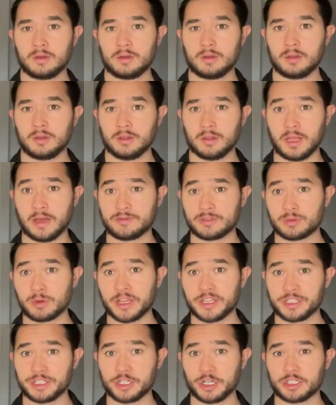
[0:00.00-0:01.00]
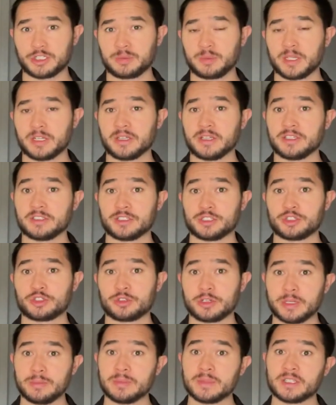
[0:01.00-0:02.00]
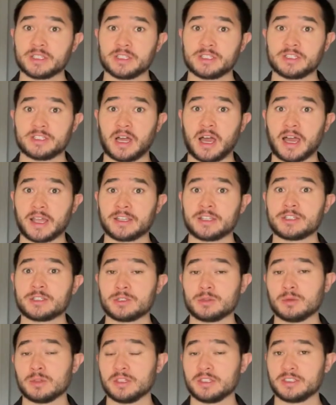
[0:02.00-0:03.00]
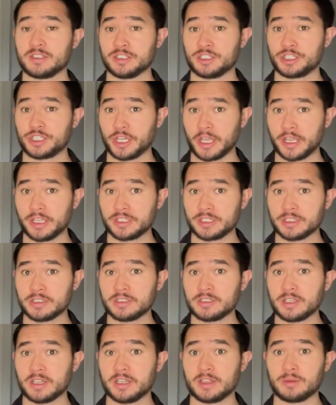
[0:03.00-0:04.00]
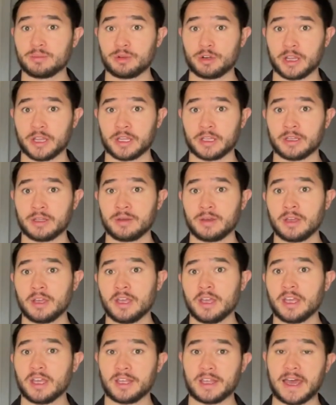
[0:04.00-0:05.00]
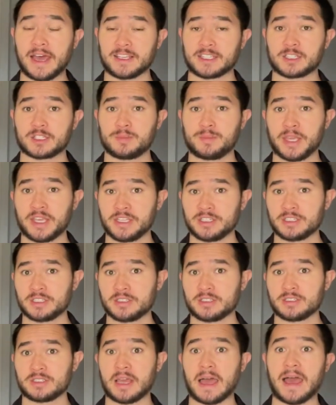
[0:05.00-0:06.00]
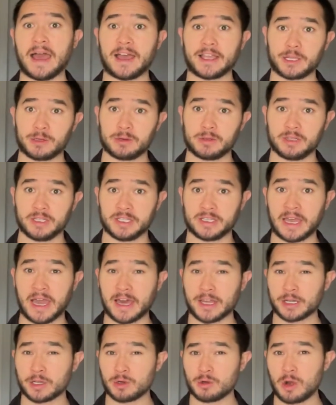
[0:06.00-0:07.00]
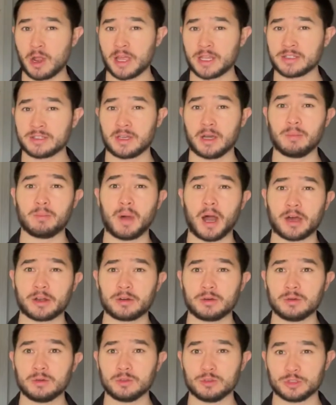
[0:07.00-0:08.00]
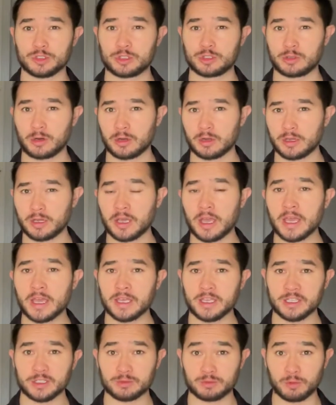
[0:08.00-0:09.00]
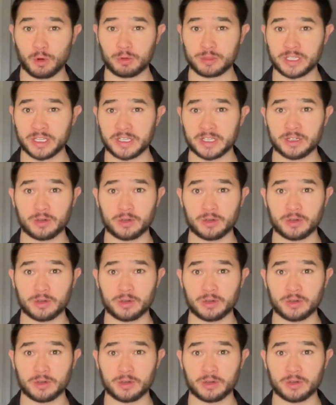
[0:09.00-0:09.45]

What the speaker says: Left-right judgment is a treatment designed to elicit changes in the brain. It asks patient to accurately categorize a model whose trunk is rotated